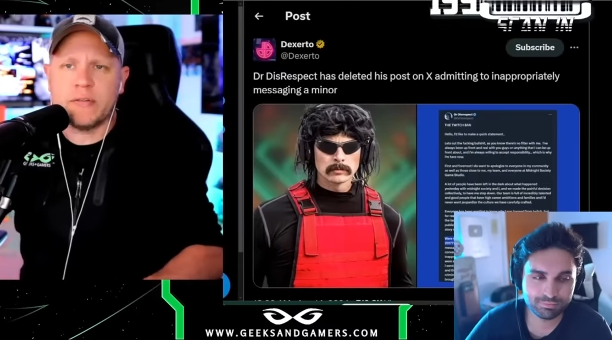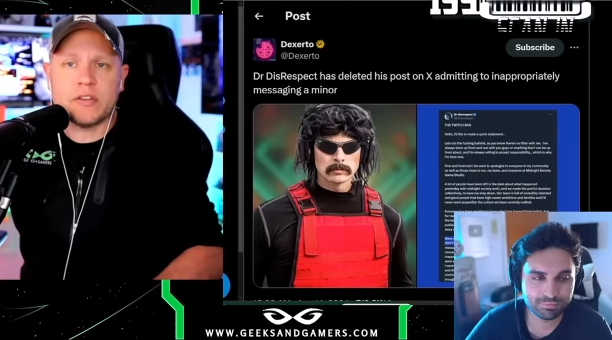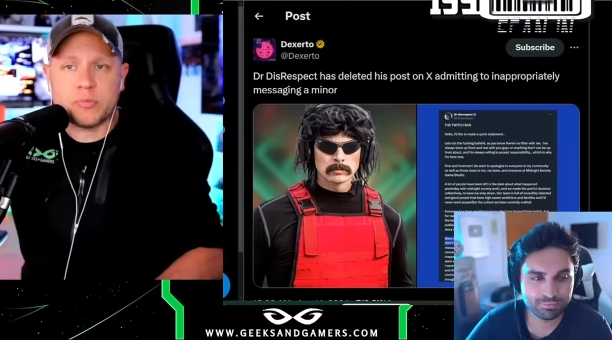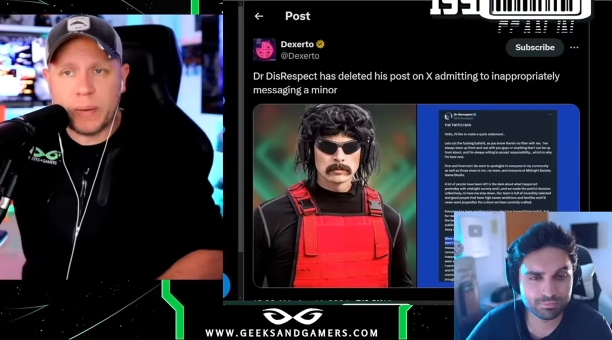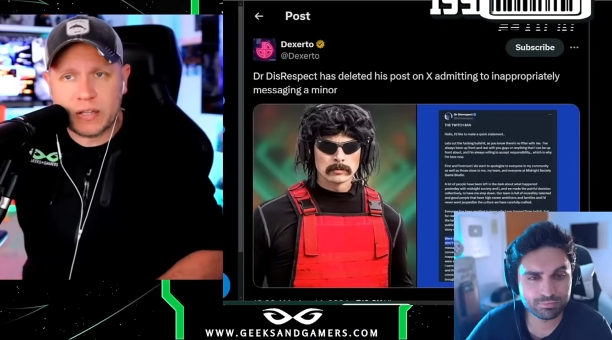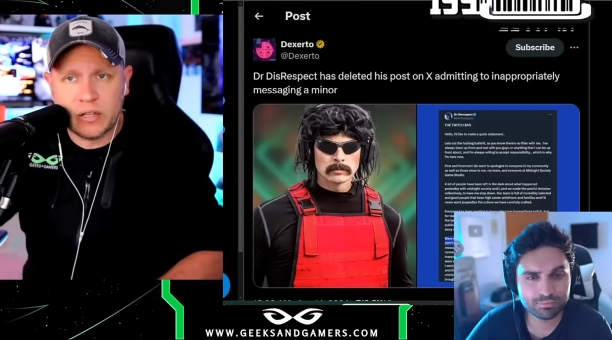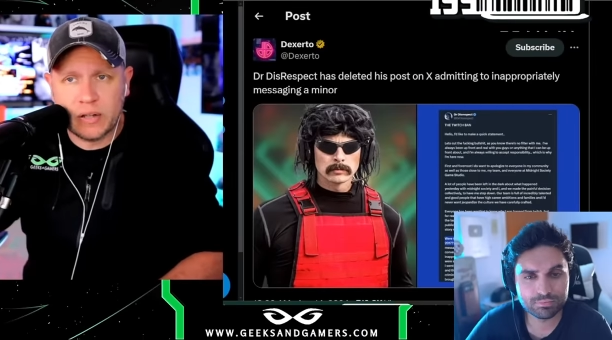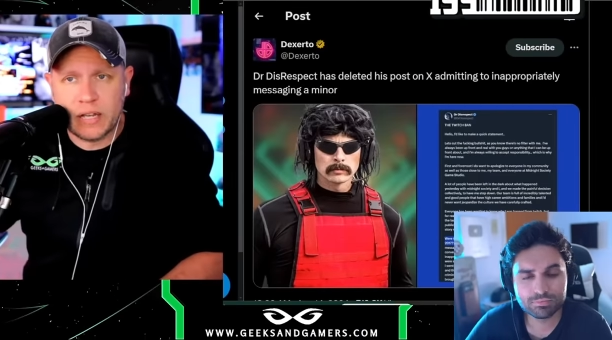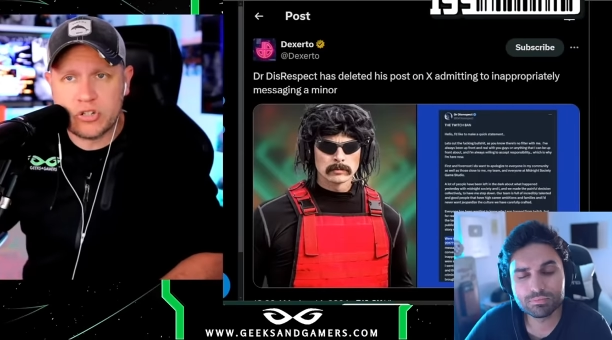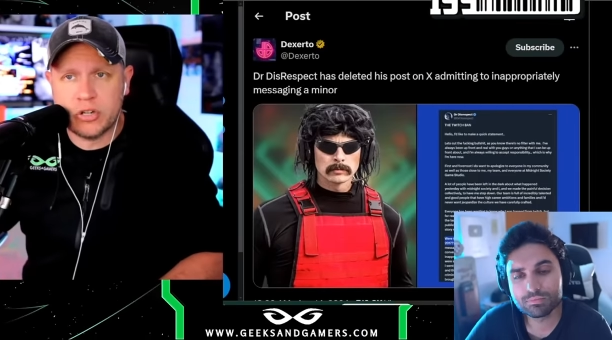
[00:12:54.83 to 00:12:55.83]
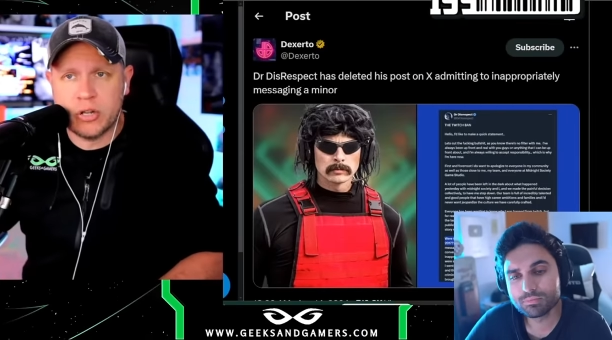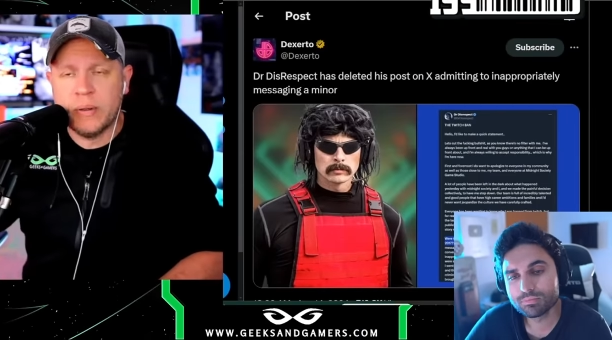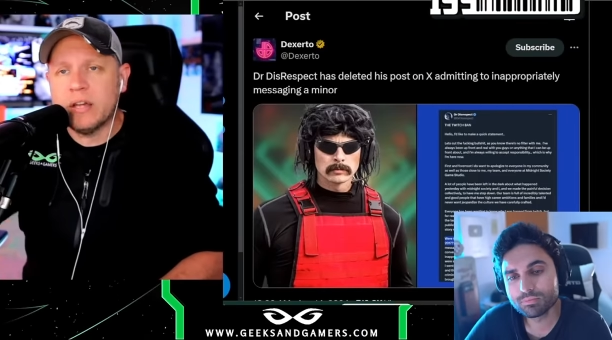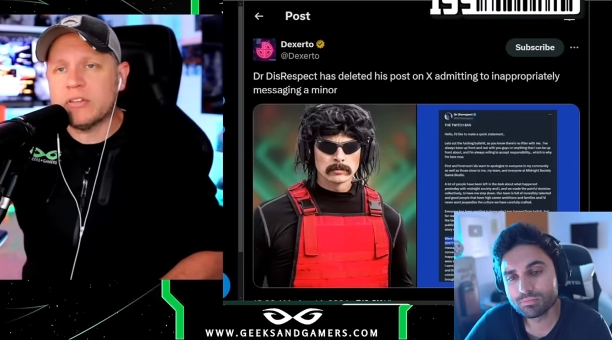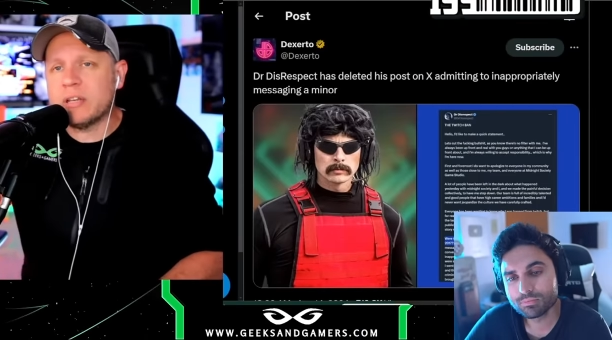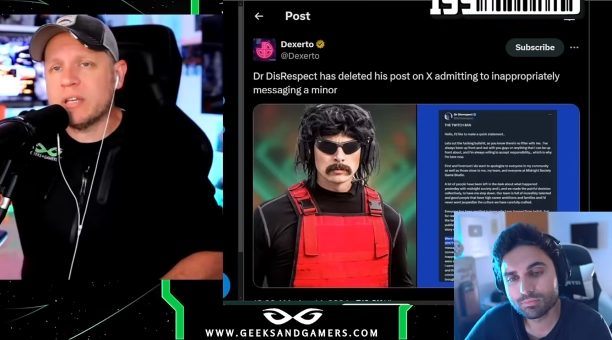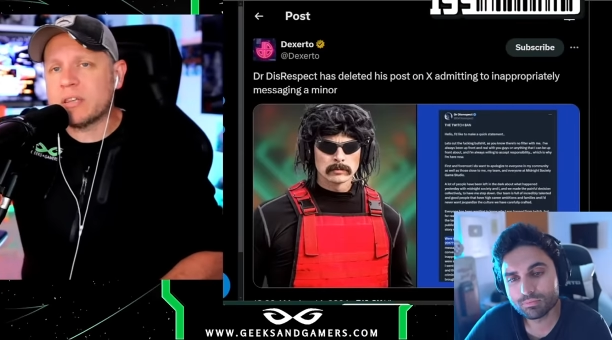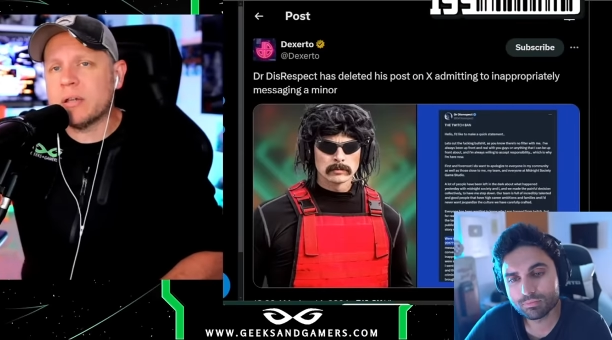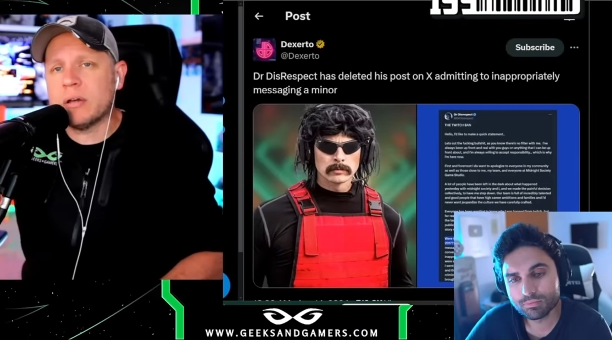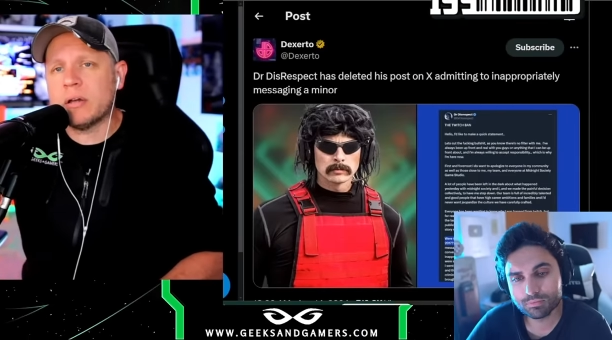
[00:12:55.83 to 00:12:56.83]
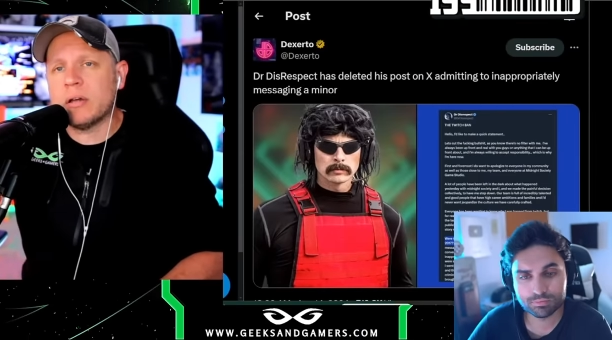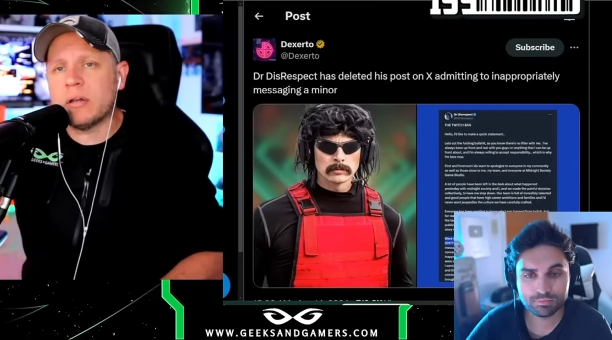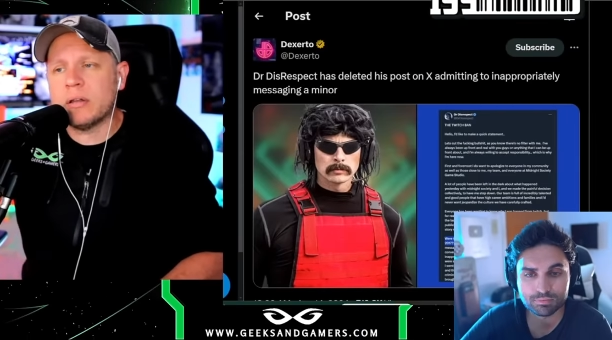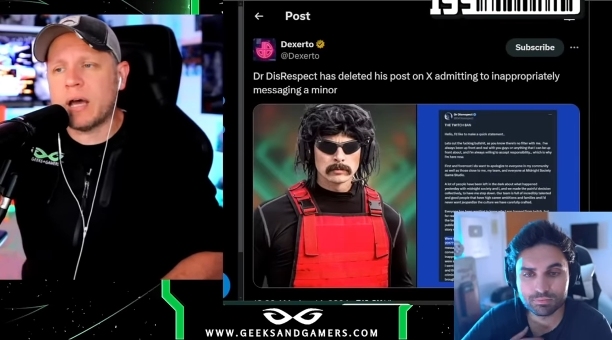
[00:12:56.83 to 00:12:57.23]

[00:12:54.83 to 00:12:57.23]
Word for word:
Speaker 1: and the speculation to get the,